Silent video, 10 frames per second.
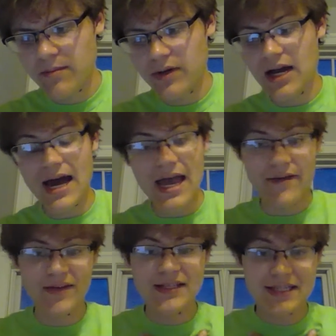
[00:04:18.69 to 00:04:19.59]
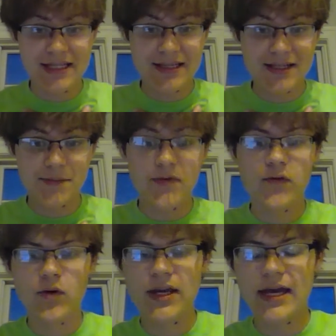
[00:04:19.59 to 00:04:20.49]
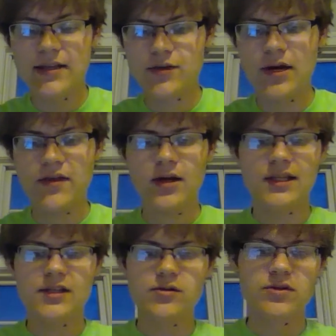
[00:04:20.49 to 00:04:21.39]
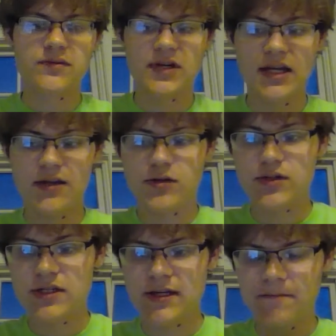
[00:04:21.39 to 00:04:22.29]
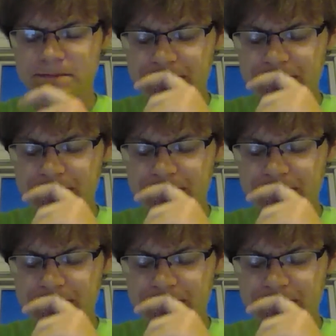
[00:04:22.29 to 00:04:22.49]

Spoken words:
but I haven't seen this before yet, so I thought this was very interesting.